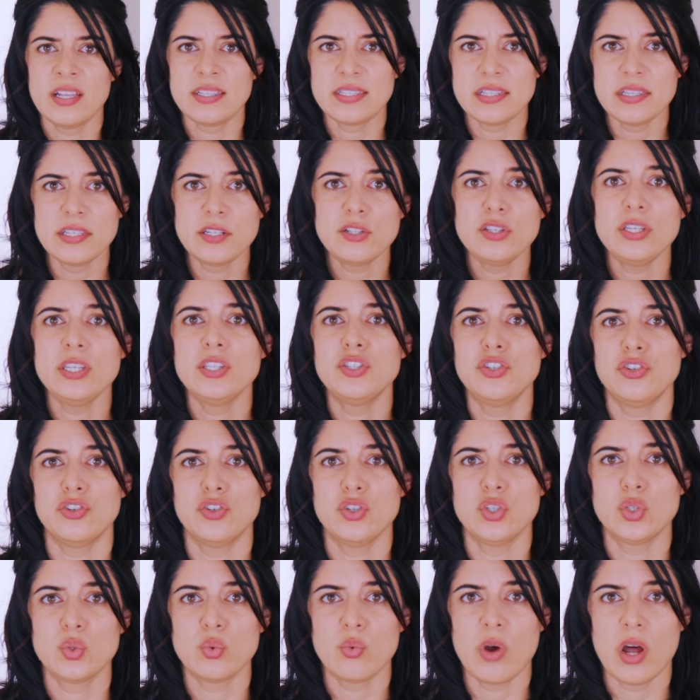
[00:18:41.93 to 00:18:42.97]
It's a little
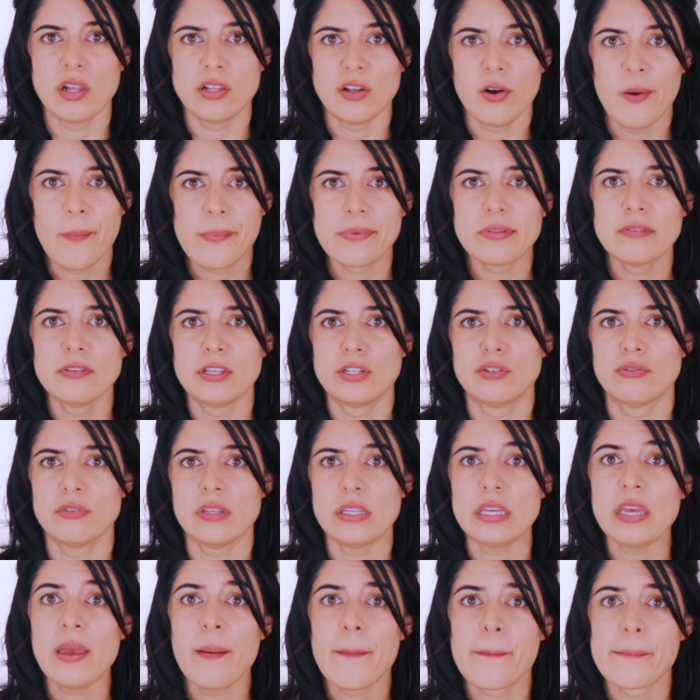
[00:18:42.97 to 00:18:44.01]
easier to swallow,
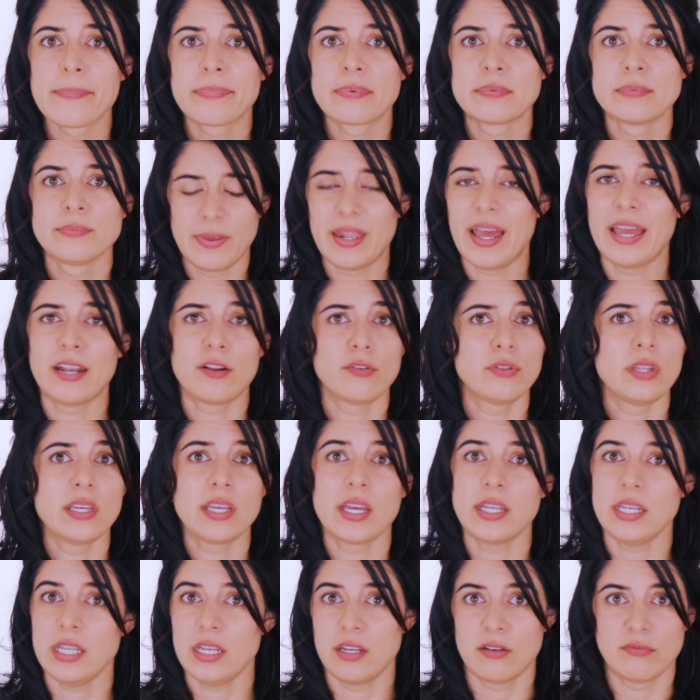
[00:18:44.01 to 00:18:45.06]
literally, but I don't
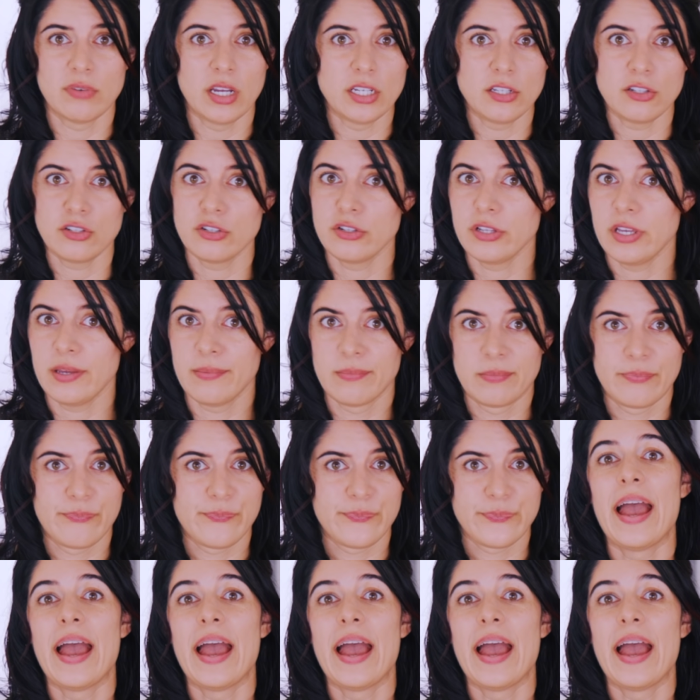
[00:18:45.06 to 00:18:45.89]
think I'd eat it regularly.